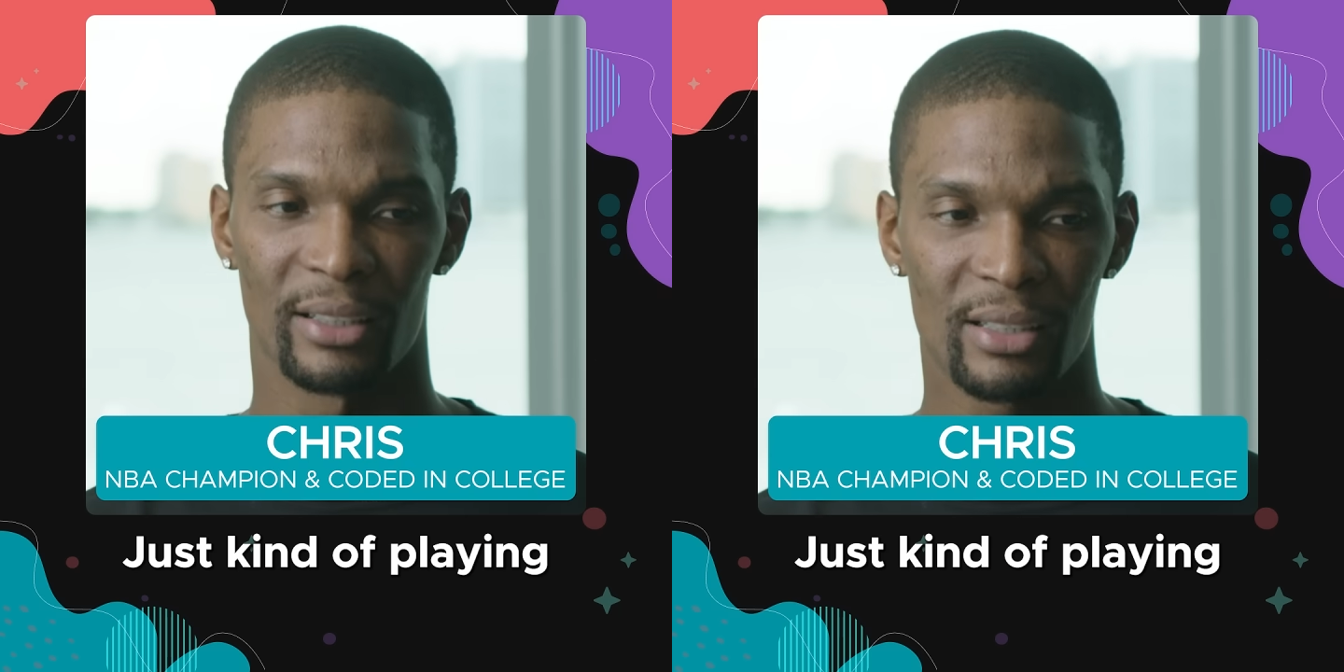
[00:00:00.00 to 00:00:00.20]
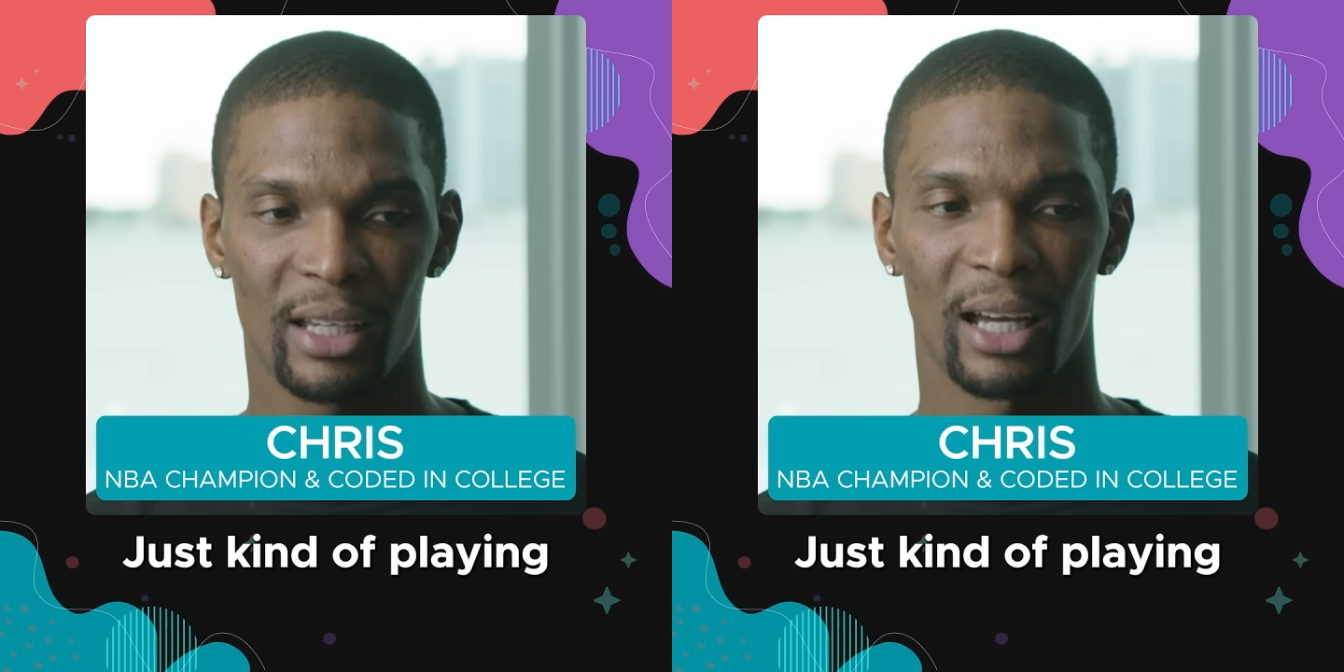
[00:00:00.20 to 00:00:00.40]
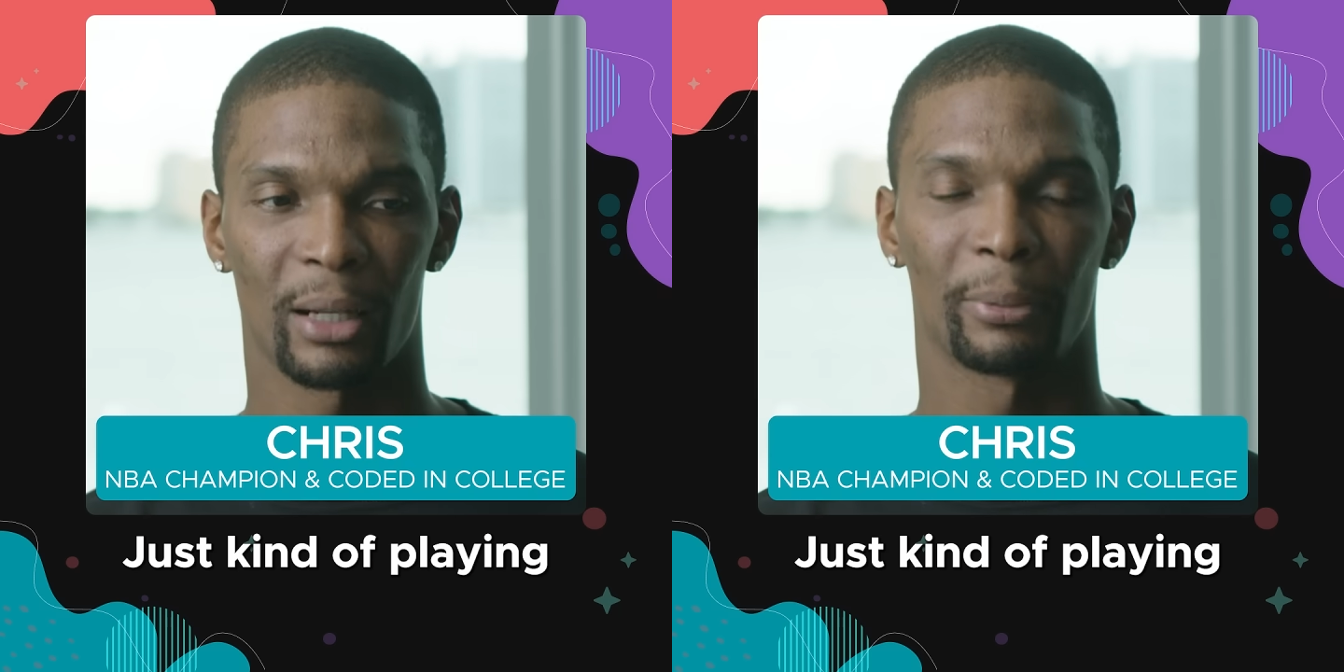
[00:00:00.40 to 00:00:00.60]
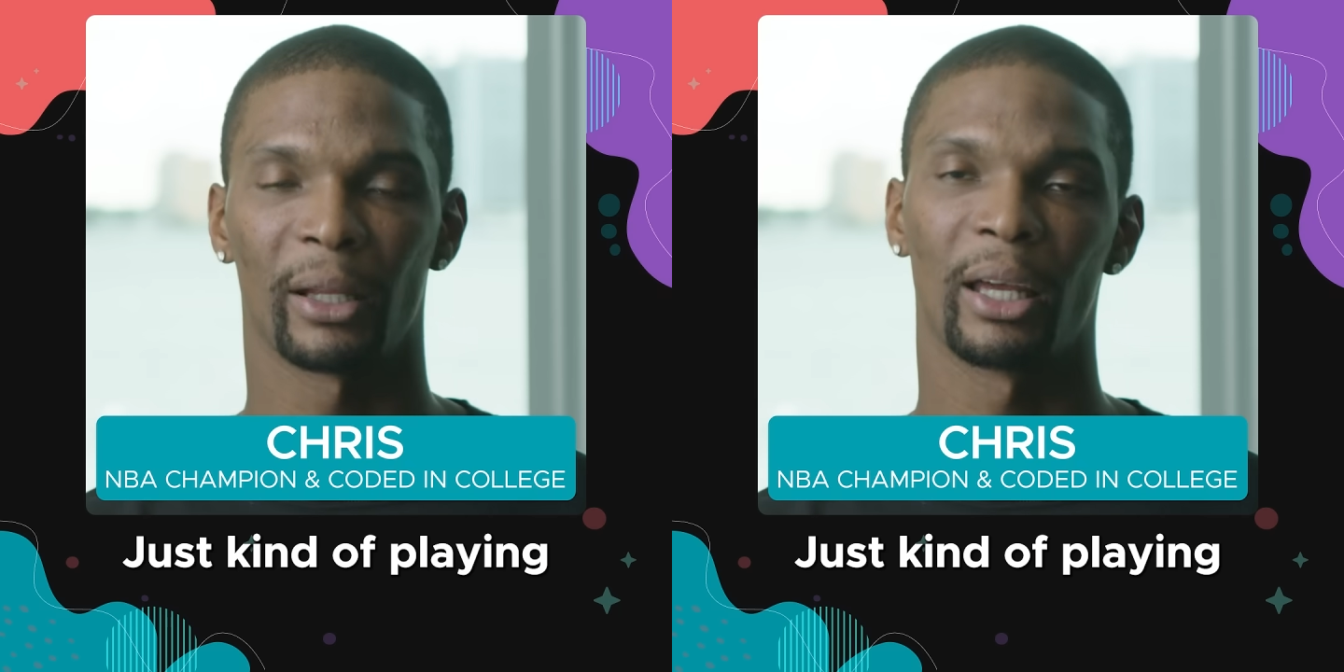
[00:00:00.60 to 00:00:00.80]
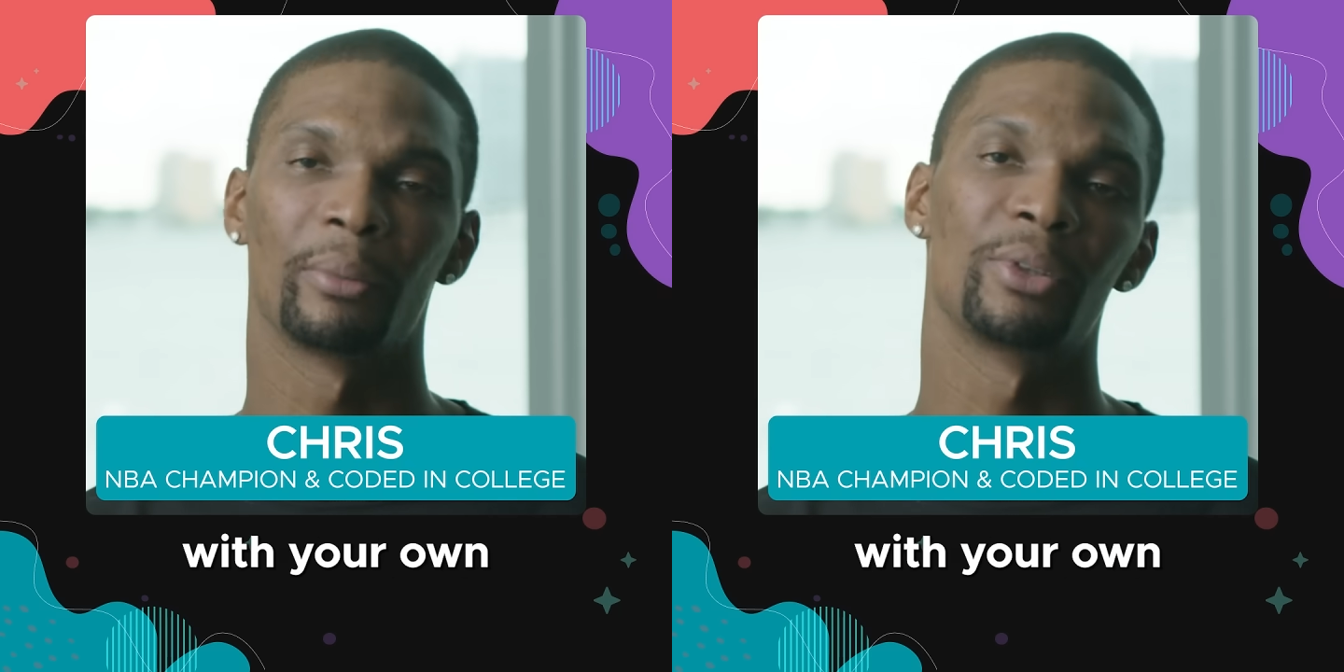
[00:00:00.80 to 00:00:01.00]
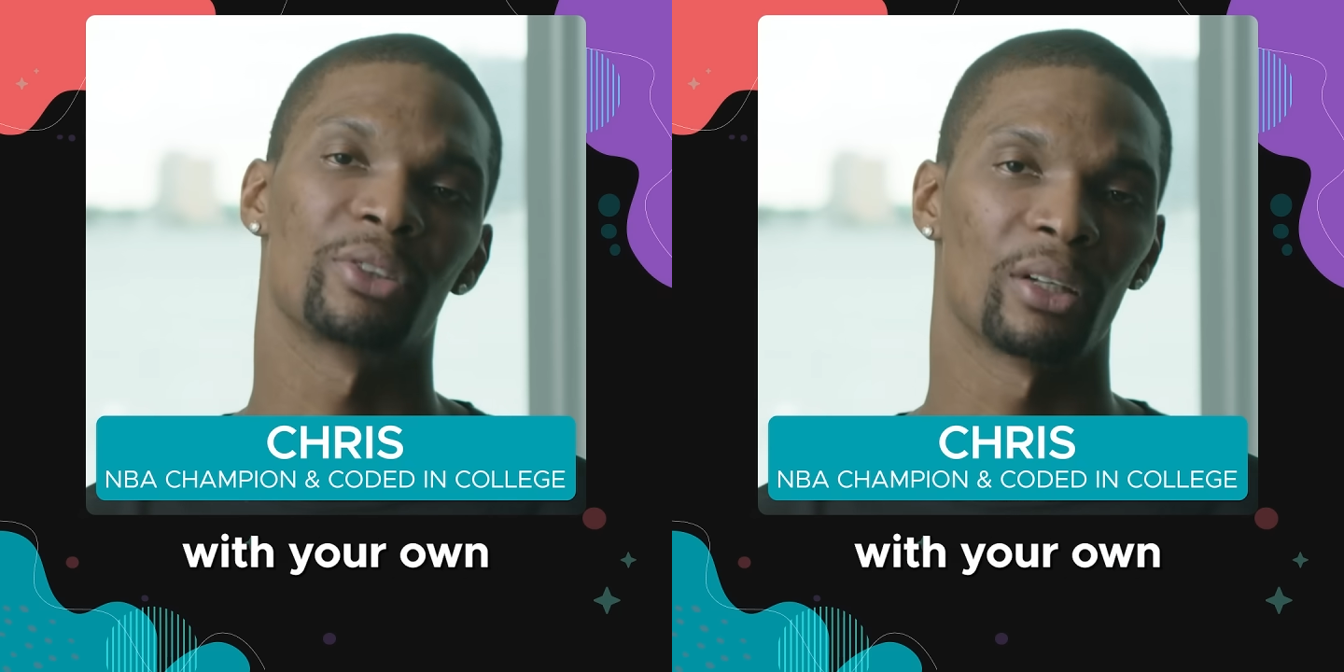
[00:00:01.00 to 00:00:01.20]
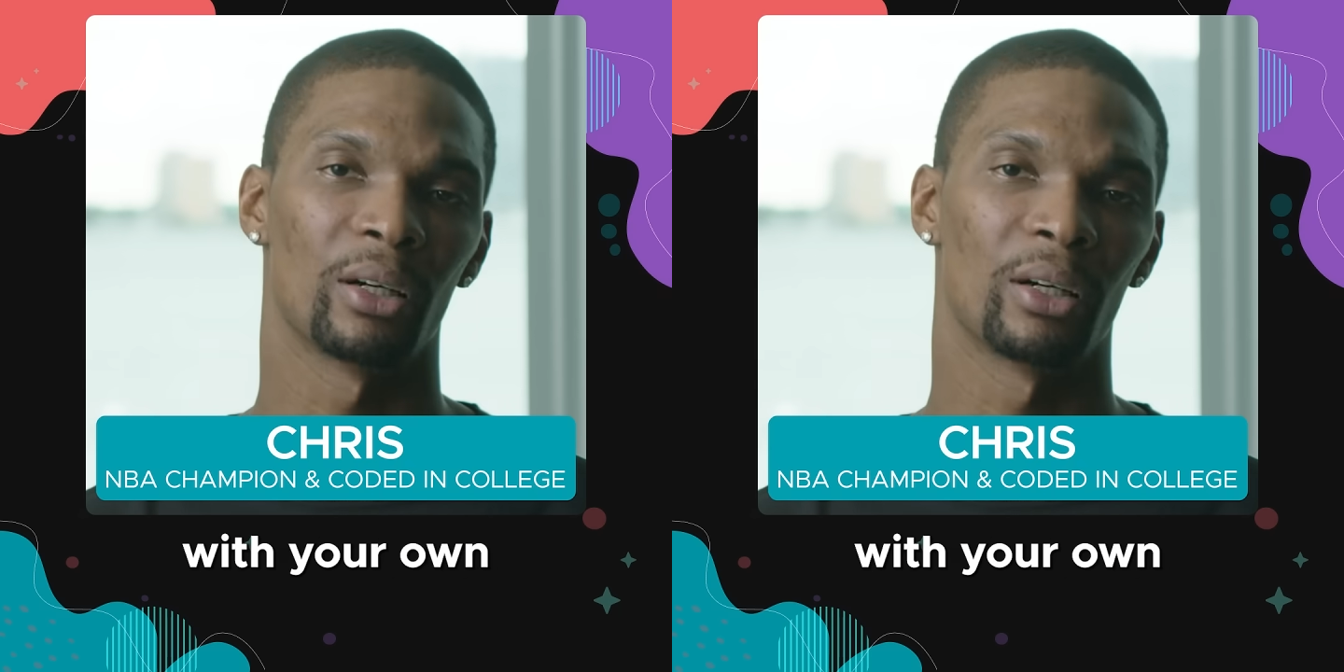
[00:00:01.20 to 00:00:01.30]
Just kind of playing with your